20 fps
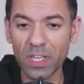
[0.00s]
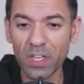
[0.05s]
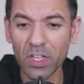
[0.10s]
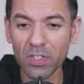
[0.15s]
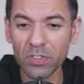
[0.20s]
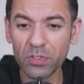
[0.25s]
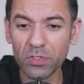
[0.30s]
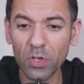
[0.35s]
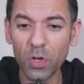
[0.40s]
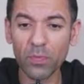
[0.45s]

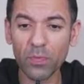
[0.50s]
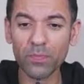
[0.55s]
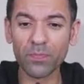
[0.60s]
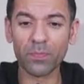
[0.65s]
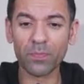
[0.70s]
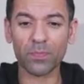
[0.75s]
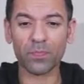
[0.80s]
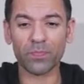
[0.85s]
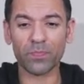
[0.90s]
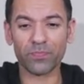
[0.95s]
So,
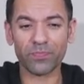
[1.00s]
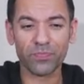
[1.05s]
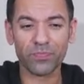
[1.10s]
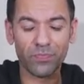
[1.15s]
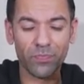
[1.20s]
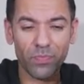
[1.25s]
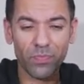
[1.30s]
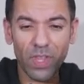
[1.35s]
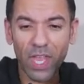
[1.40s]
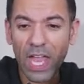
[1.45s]

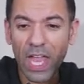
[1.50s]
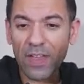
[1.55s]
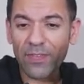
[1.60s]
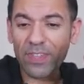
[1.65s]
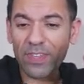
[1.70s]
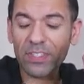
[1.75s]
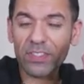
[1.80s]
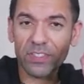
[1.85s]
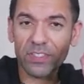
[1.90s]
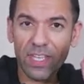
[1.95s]

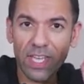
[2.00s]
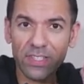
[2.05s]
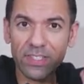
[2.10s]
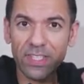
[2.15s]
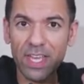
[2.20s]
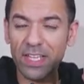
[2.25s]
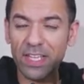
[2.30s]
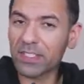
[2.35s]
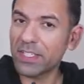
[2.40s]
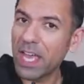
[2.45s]
having said
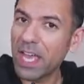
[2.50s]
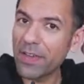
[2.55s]
that,